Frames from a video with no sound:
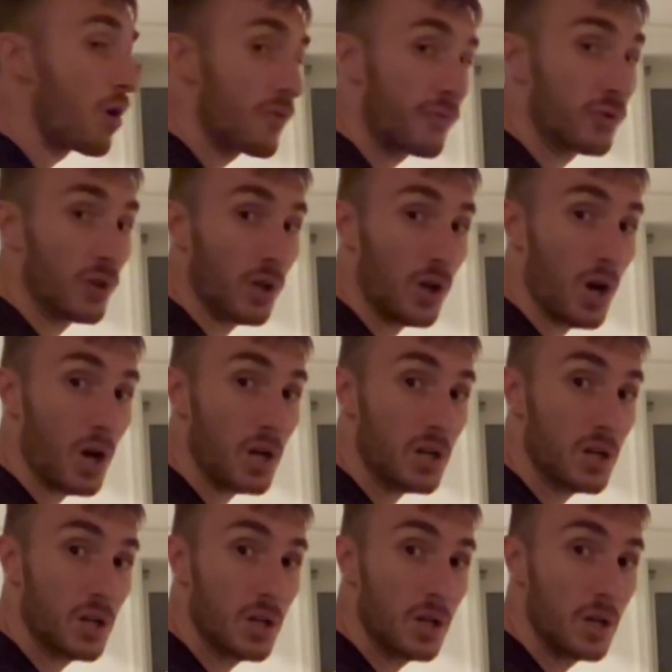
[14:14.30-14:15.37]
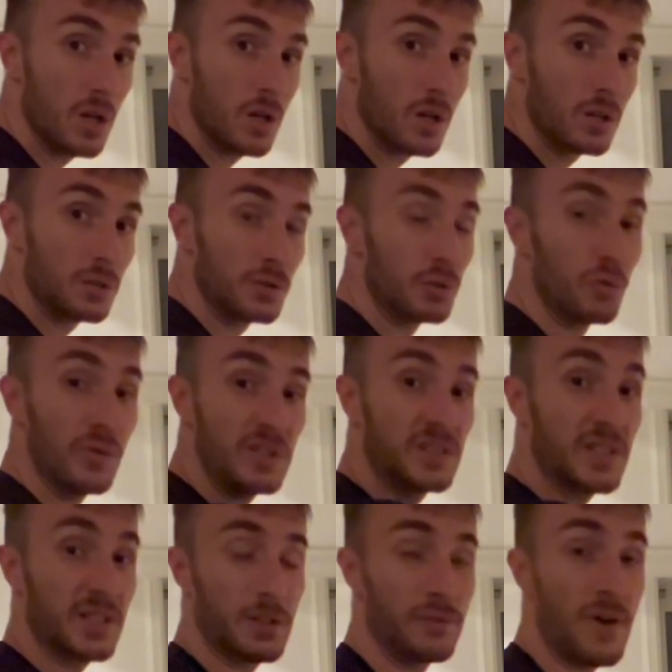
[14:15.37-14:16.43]
for a cut to
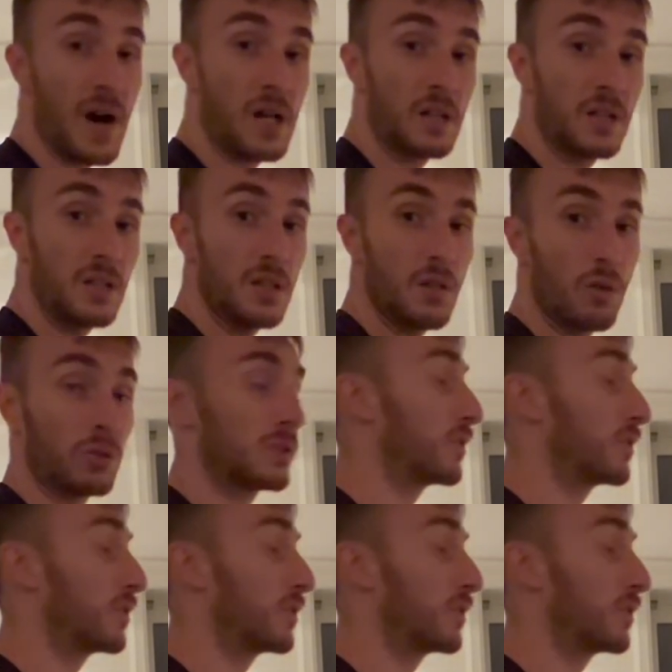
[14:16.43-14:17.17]
reset the volley, or to